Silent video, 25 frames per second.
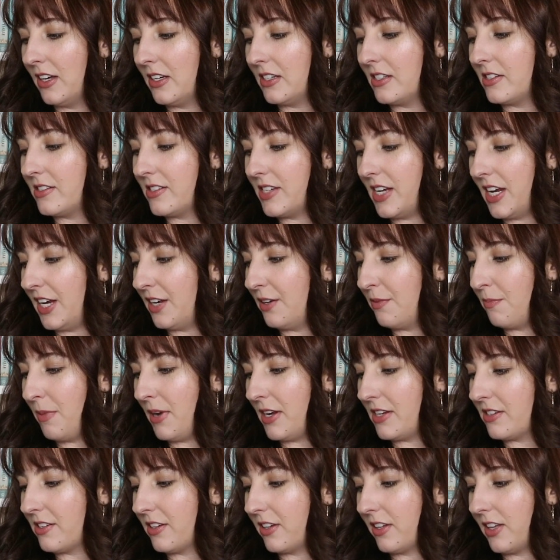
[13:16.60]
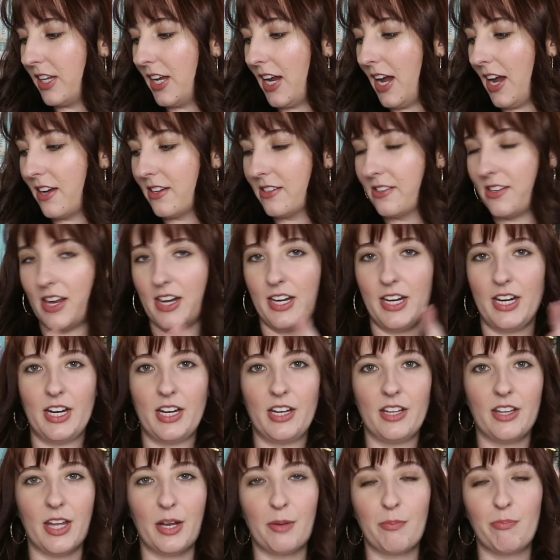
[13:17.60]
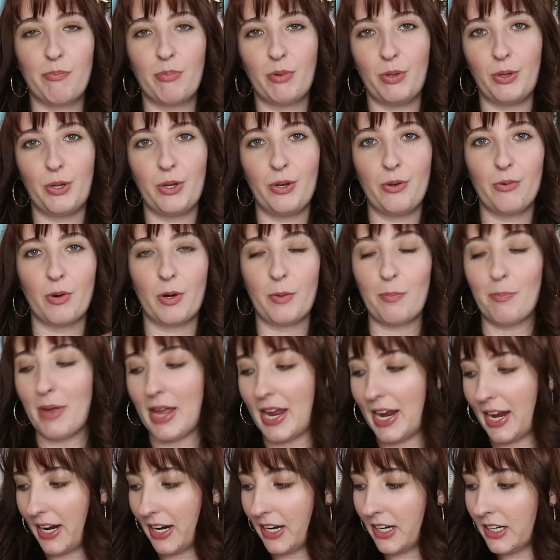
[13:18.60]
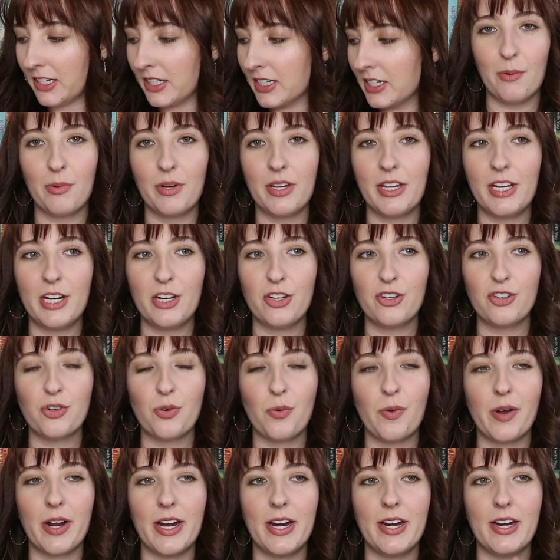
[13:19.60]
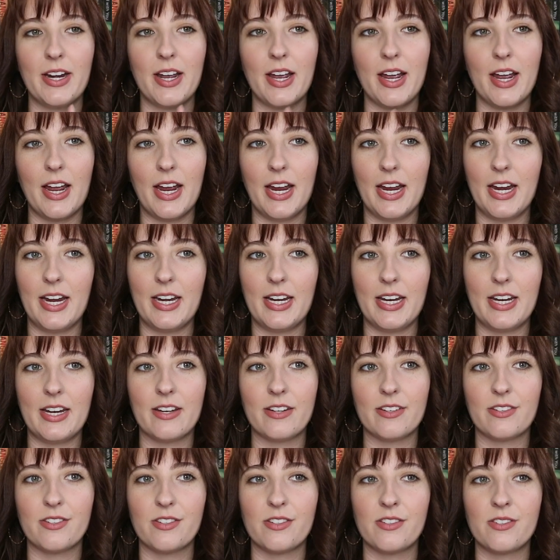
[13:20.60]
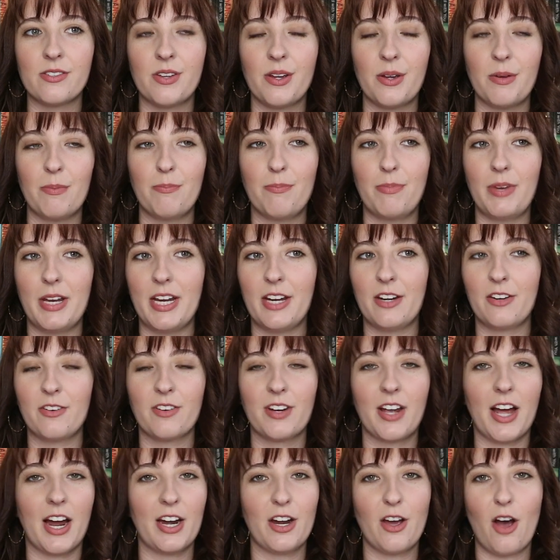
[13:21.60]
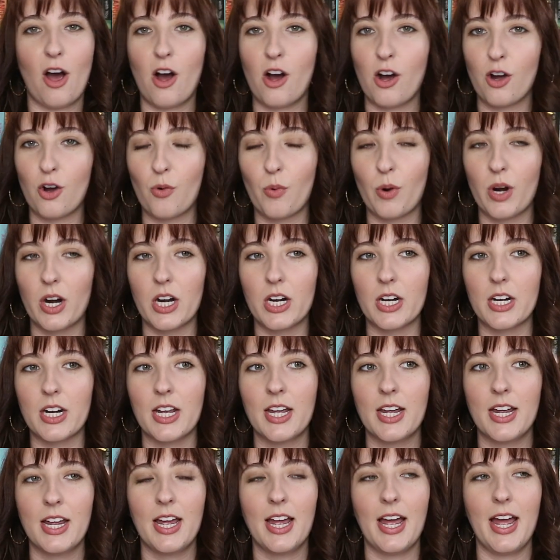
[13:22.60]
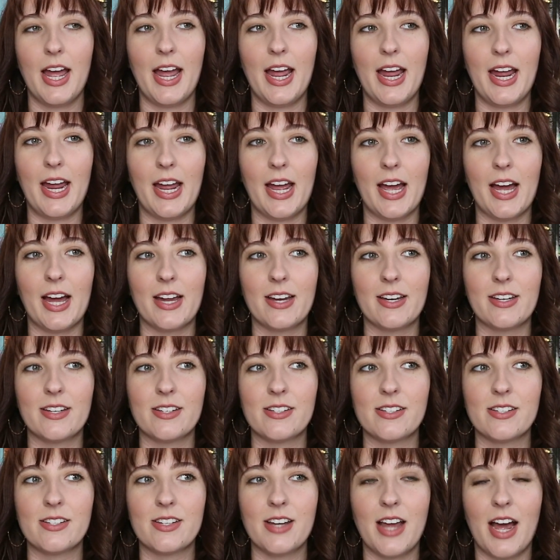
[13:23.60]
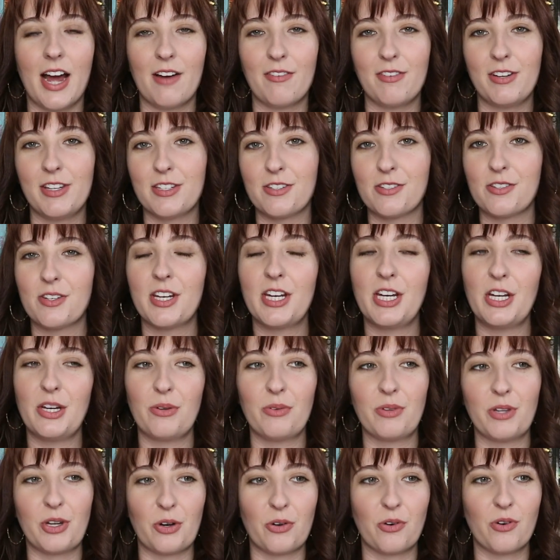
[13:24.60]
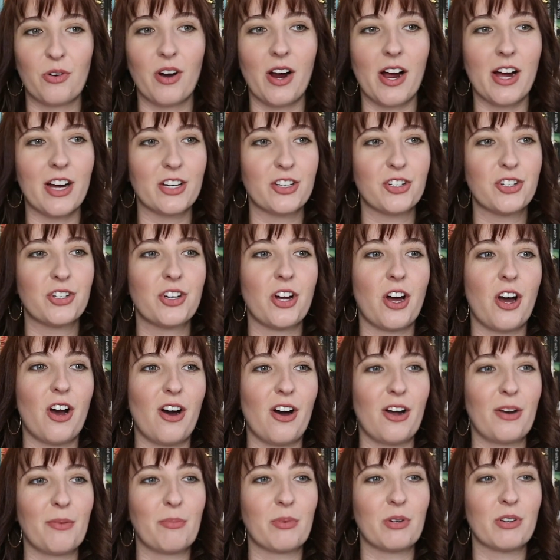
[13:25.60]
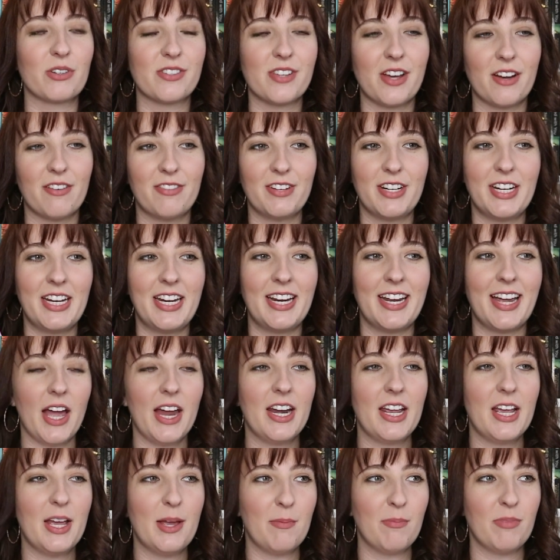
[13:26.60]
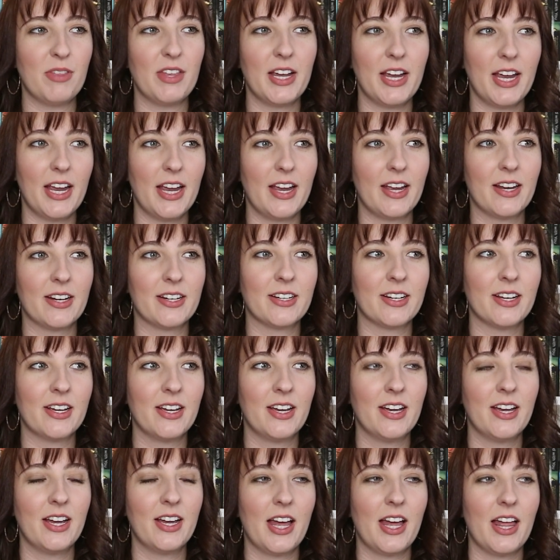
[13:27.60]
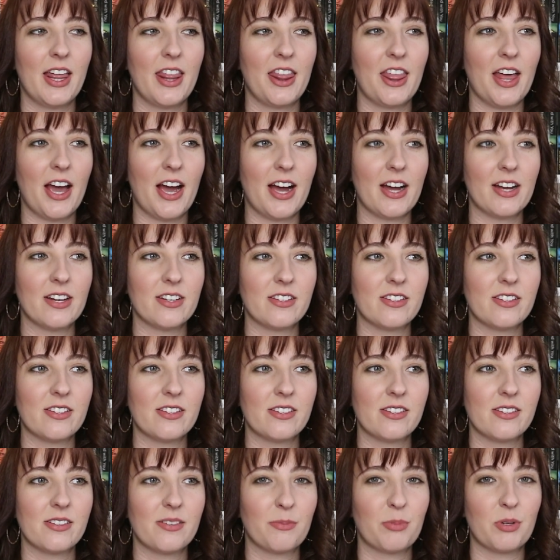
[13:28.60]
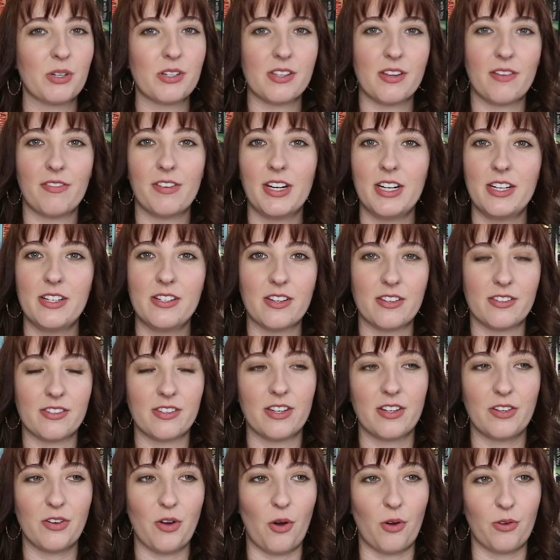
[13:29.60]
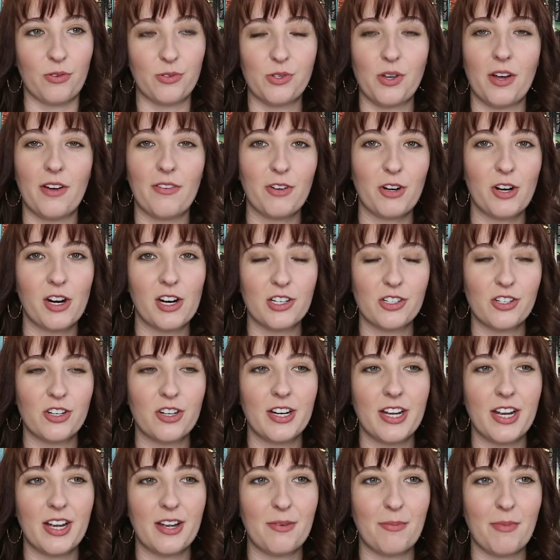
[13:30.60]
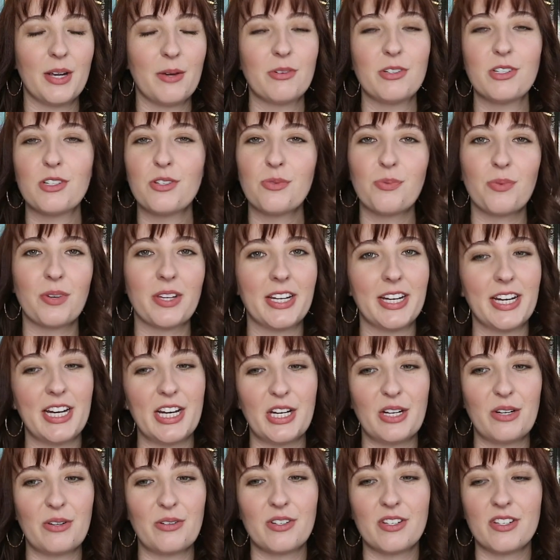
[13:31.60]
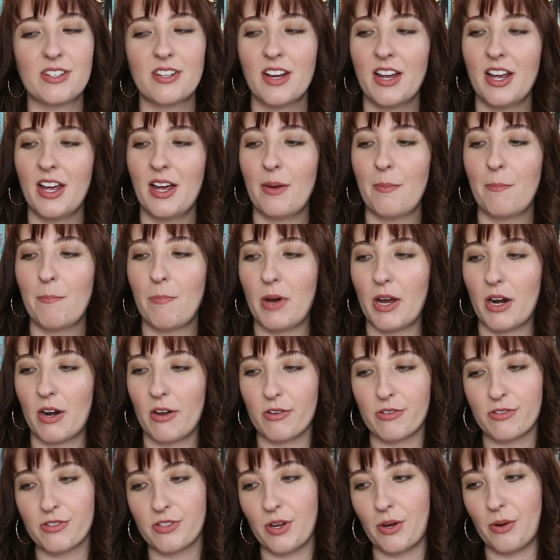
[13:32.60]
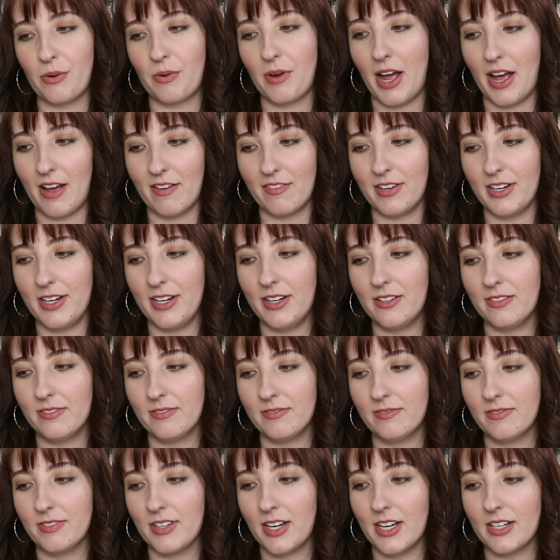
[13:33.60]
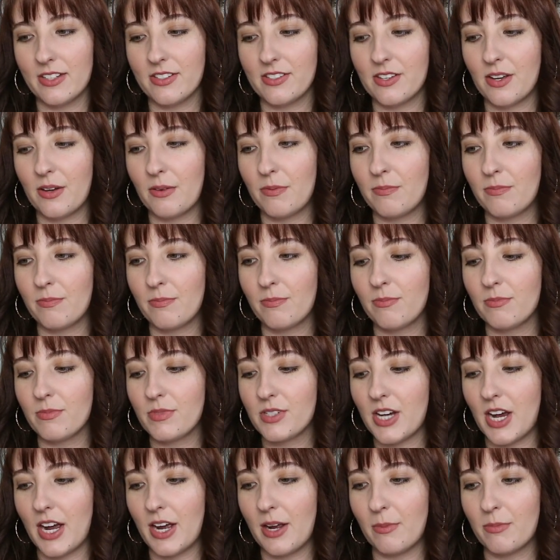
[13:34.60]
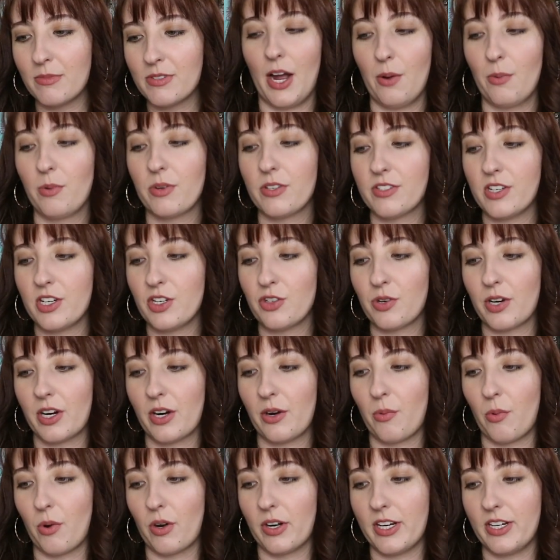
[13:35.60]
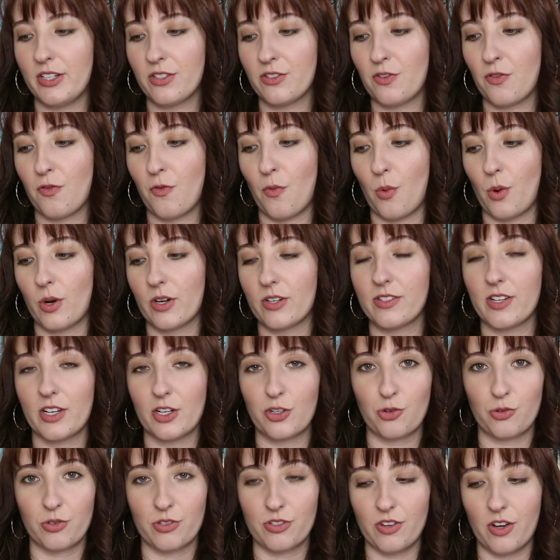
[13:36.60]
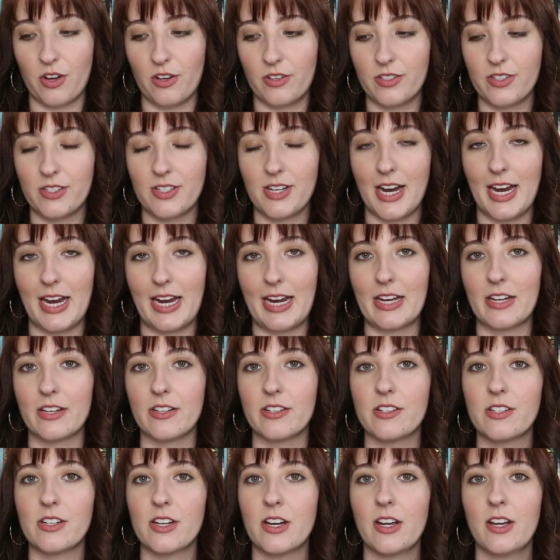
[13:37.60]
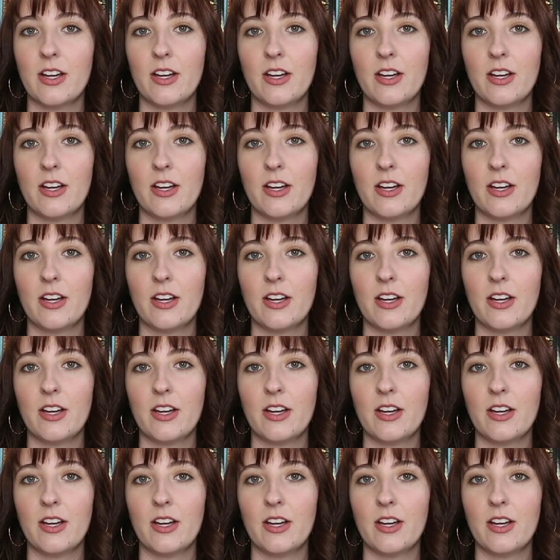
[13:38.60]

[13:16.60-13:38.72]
scene basically has any like blue or pink. I really enjoyed Hades being kind of awkward and having this cute little crush on Persephone and him thinking that Persephone doesn't also have a crush on him. It was just really cute, but also heavy at some times. I will say trigger warnings for sexual assault and